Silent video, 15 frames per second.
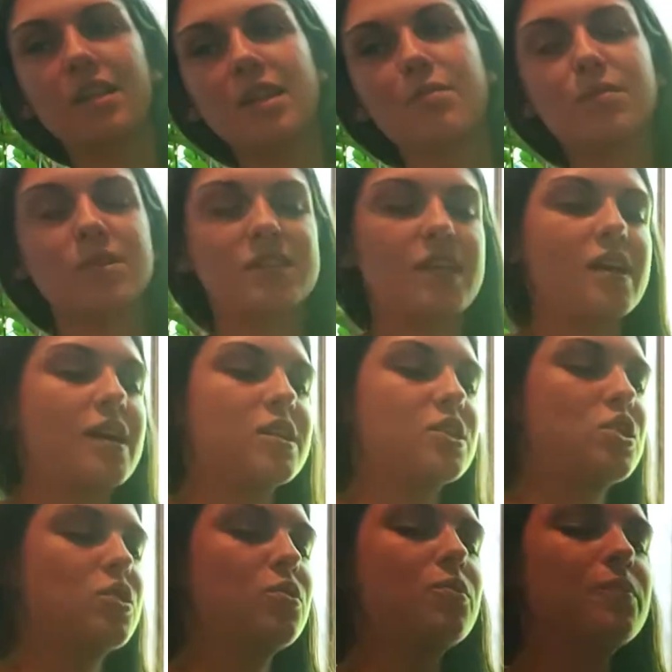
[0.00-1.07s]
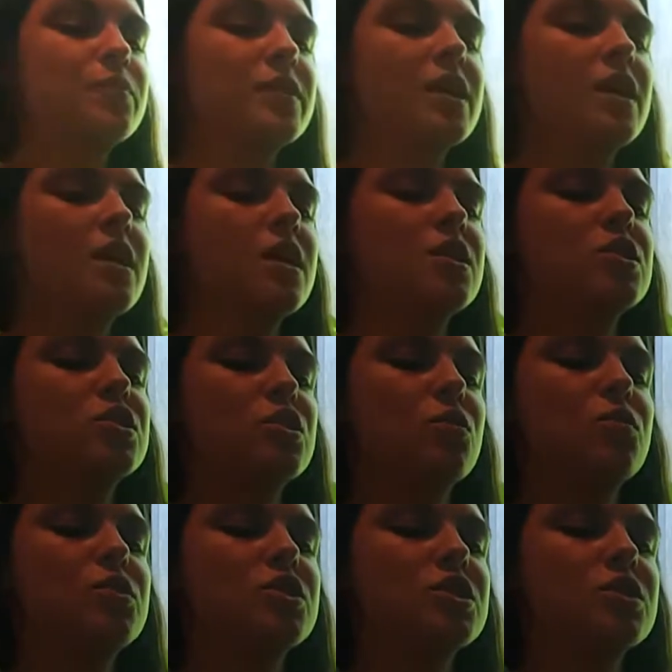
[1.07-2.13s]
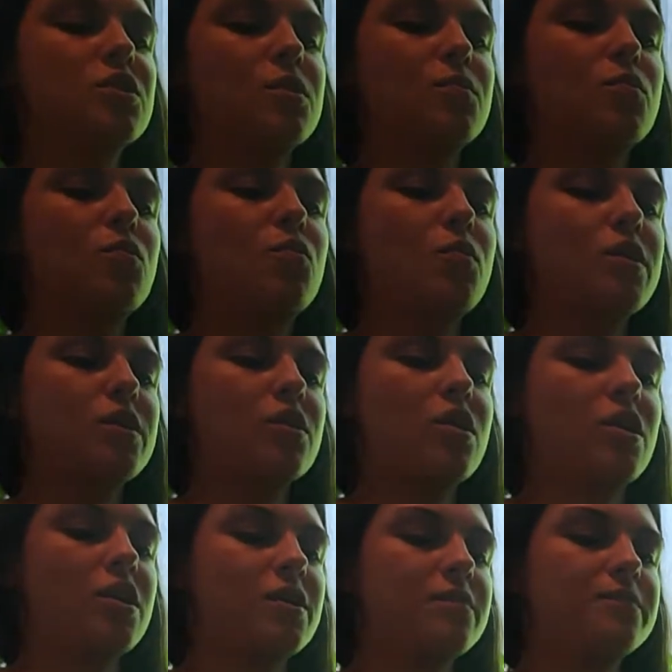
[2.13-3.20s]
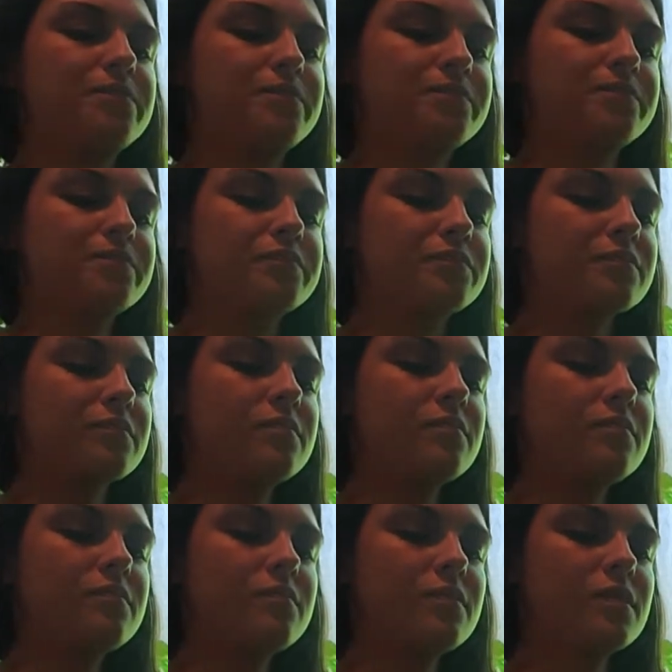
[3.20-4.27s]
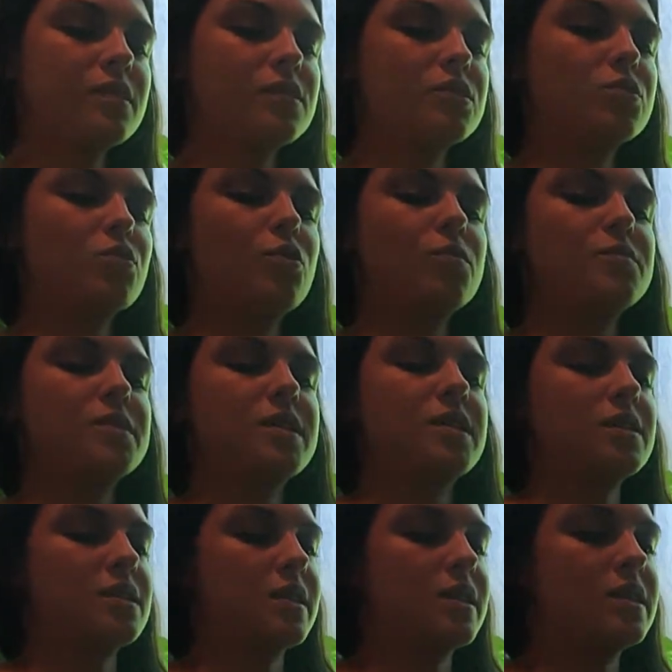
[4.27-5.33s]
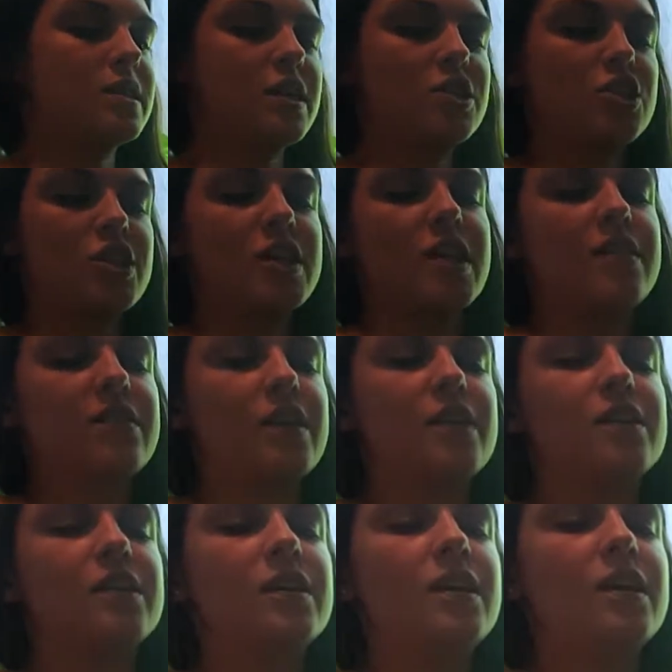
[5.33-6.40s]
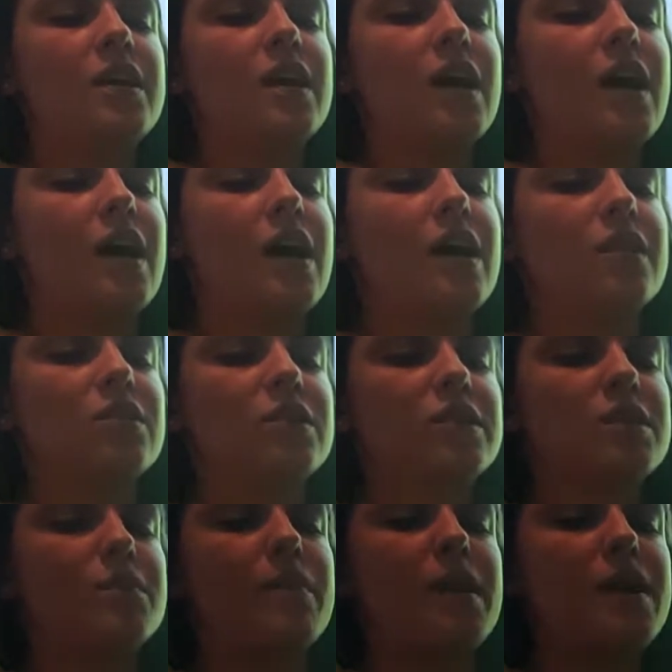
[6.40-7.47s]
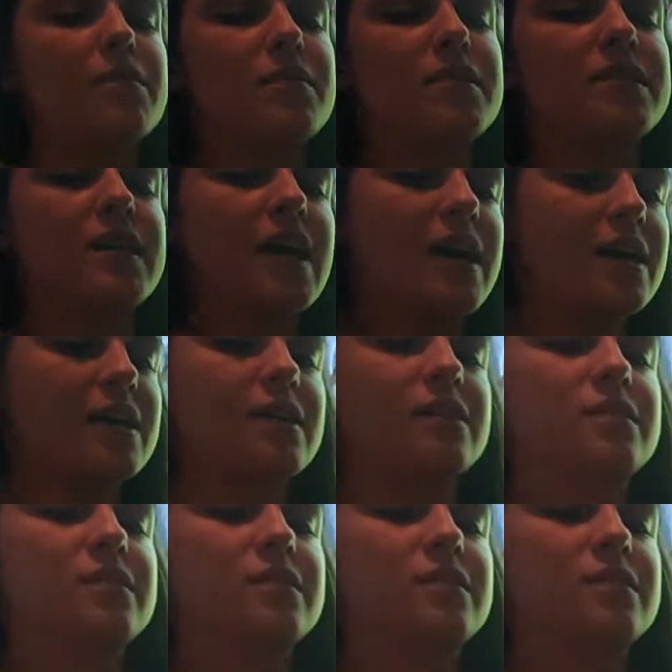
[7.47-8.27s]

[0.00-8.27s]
Libras, they got two. So we're just going to pull one card. Scorps is the intention, and then Look at the bottom of the deck.